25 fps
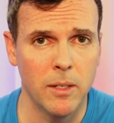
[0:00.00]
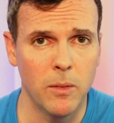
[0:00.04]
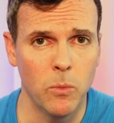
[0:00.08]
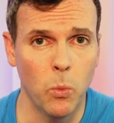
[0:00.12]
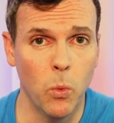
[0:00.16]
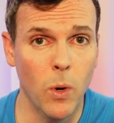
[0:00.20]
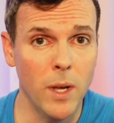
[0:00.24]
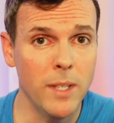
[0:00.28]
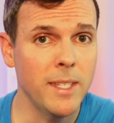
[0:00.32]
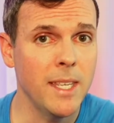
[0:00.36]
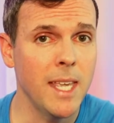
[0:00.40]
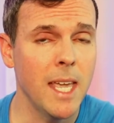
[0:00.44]

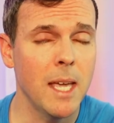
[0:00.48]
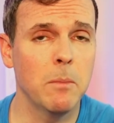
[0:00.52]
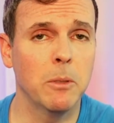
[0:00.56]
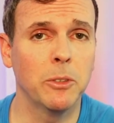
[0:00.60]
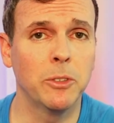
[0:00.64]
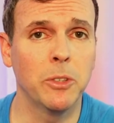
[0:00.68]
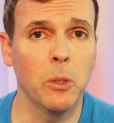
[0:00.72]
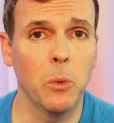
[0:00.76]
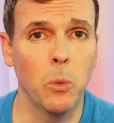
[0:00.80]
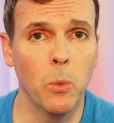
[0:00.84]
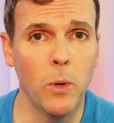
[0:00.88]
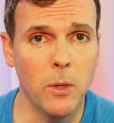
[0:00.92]
Was he able
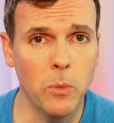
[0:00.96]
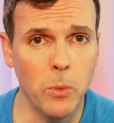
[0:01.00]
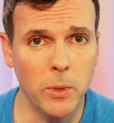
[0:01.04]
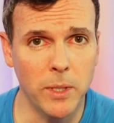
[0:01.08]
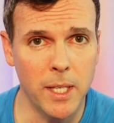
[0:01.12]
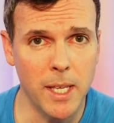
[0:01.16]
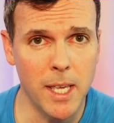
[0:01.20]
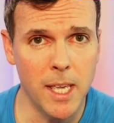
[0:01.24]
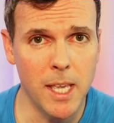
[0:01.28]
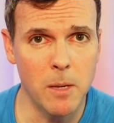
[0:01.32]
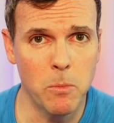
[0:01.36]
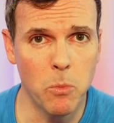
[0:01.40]
to win with
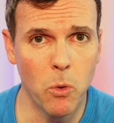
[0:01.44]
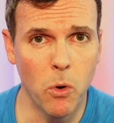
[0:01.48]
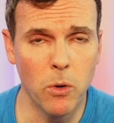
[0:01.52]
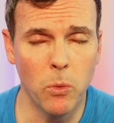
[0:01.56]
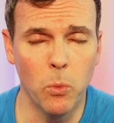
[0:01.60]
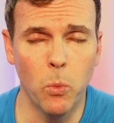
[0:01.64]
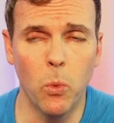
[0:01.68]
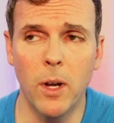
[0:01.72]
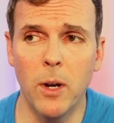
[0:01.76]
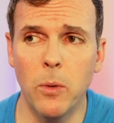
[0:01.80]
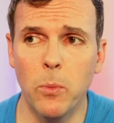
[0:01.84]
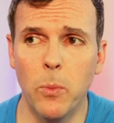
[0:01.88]
the keyboard?
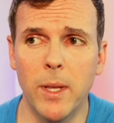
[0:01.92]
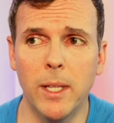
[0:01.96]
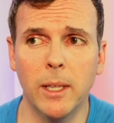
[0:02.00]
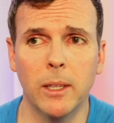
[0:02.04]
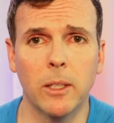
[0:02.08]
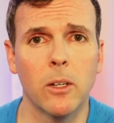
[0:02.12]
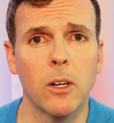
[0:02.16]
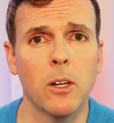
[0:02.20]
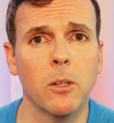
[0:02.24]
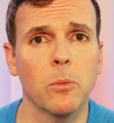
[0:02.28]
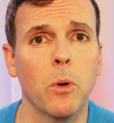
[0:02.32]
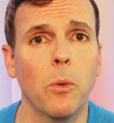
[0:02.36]
What did we
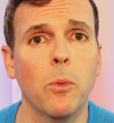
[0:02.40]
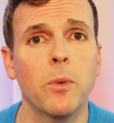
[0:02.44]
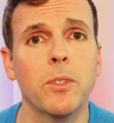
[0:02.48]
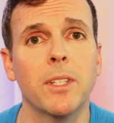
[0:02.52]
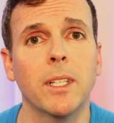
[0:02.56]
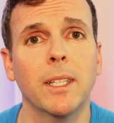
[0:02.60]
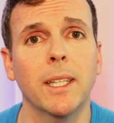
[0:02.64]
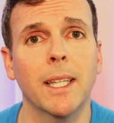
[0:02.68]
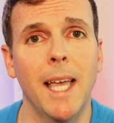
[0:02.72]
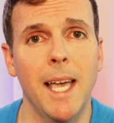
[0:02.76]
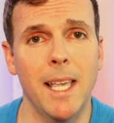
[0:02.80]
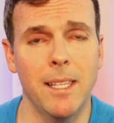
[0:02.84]
learn? What was
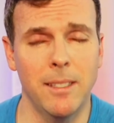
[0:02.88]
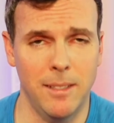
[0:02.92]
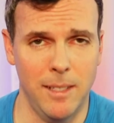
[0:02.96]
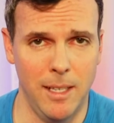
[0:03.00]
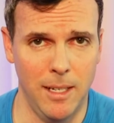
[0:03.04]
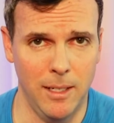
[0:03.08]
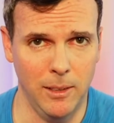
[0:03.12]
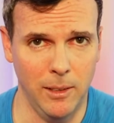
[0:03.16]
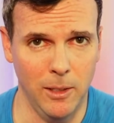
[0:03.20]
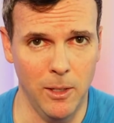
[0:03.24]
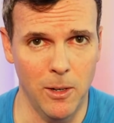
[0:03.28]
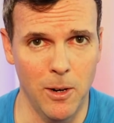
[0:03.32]
the
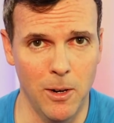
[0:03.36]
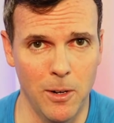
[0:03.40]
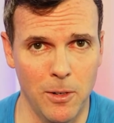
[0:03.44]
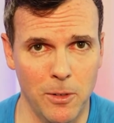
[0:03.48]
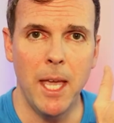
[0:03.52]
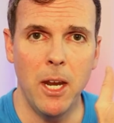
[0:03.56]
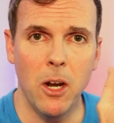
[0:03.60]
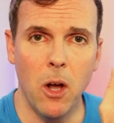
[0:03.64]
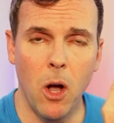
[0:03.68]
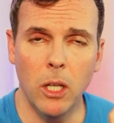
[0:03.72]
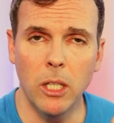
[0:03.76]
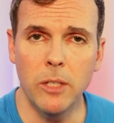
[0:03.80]
lesson learned?
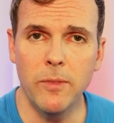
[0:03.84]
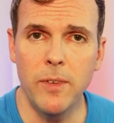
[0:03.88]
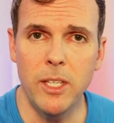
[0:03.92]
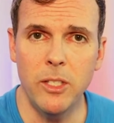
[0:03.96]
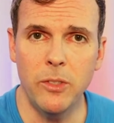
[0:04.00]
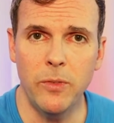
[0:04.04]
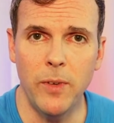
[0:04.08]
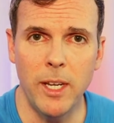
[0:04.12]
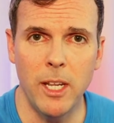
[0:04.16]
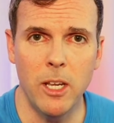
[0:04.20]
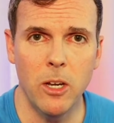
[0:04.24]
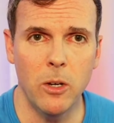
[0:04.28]
In all of
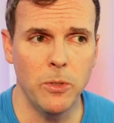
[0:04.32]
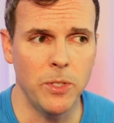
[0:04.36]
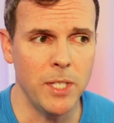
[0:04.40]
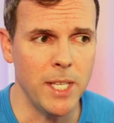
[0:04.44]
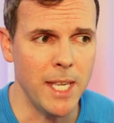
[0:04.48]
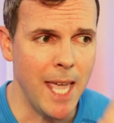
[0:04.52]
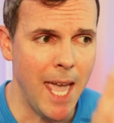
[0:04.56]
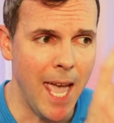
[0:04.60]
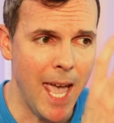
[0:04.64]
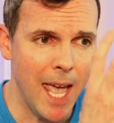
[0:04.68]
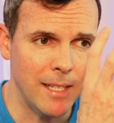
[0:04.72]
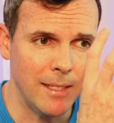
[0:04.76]
his videos,
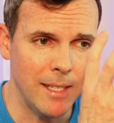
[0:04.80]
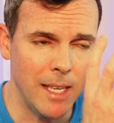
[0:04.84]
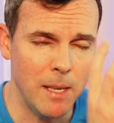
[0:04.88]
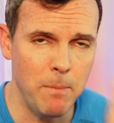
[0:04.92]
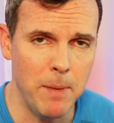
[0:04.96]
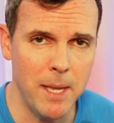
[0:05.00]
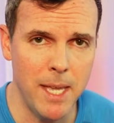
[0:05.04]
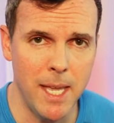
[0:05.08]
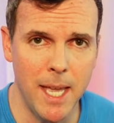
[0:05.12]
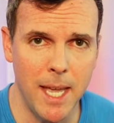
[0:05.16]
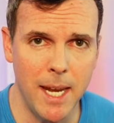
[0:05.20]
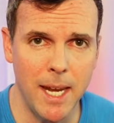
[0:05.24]
he has a
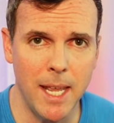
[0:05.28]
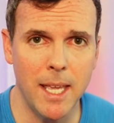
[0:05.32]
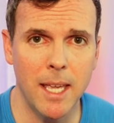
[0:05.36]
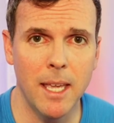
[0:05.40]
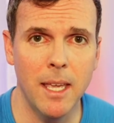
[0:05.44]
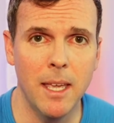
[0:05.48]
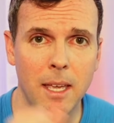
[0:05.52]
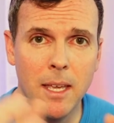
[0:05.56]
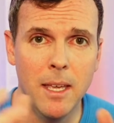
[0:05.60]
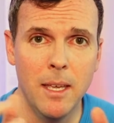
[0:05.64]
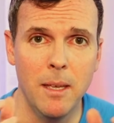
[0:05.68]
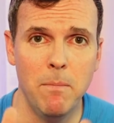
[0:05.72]

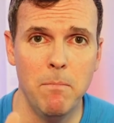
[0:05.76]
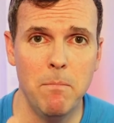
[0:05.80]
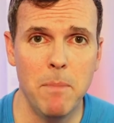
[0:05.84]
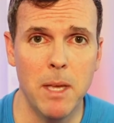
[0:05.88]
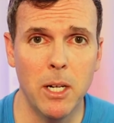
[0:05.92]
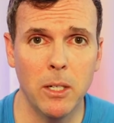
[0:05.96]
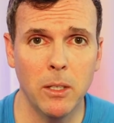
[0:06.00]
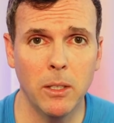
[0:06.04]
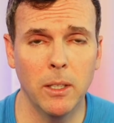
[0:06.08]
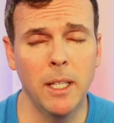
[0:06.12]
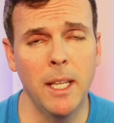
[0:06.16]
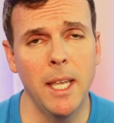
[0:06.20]
beginning,
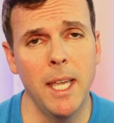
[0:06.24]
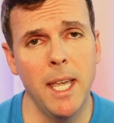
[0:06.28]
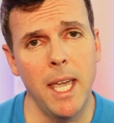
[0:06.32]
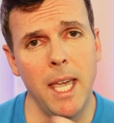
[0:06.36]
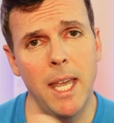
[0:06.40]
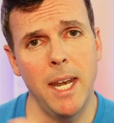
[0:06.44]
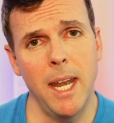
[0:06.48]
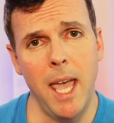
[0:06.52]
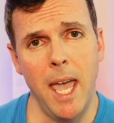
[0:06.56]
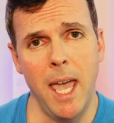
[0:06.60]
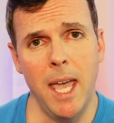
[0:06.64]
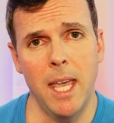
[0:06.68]
middle,
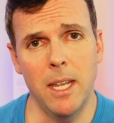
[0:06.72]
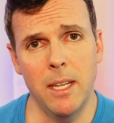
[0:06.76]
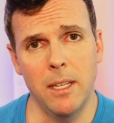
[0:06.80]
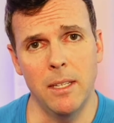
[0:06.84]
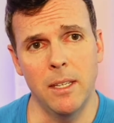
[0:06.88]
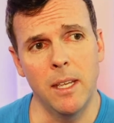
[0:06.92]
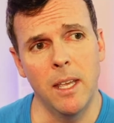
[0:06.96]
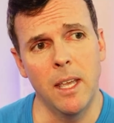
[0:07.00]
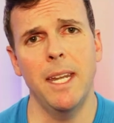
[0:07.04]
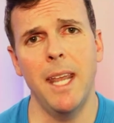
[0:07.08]
and end.